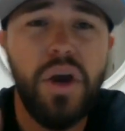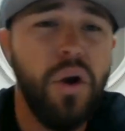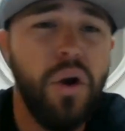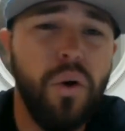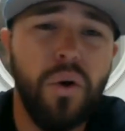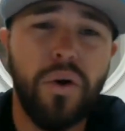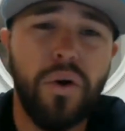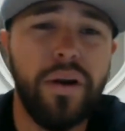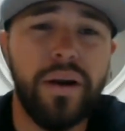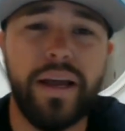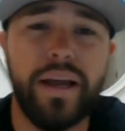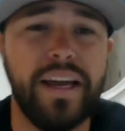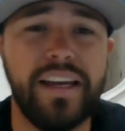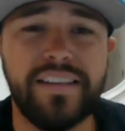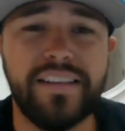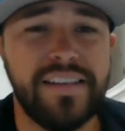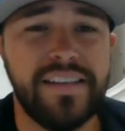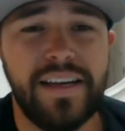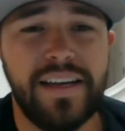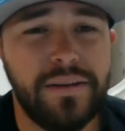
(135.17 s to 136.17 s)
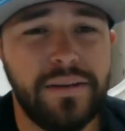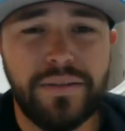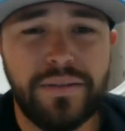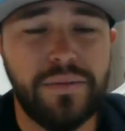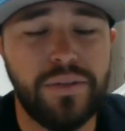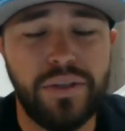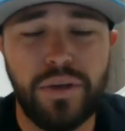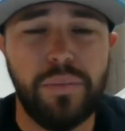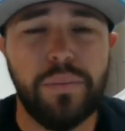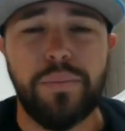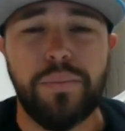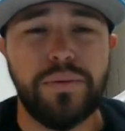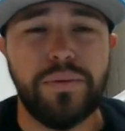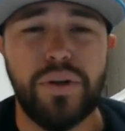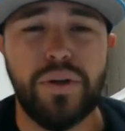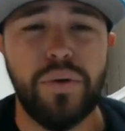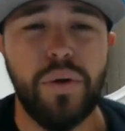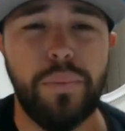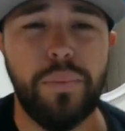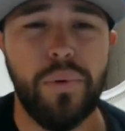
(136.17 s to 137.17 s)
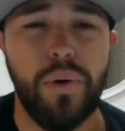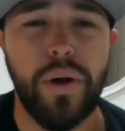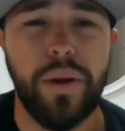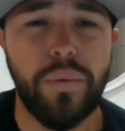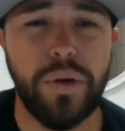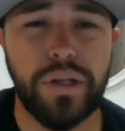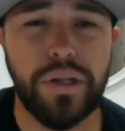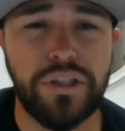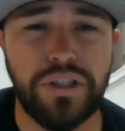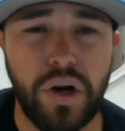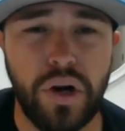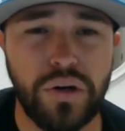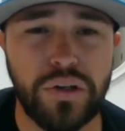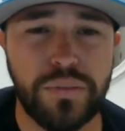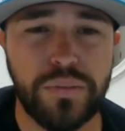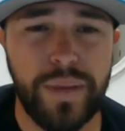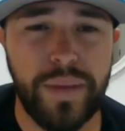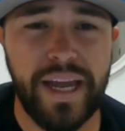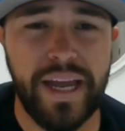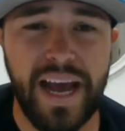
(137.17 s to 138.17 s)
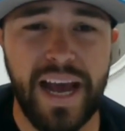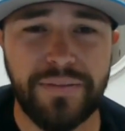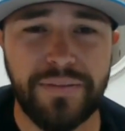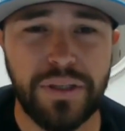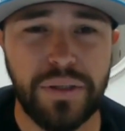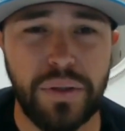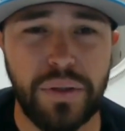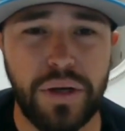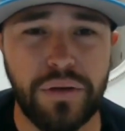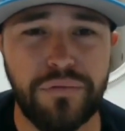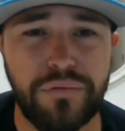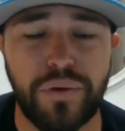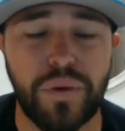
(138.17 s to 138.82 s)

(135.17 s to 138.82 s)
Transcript: Or is it to a point where the Chargers may have to look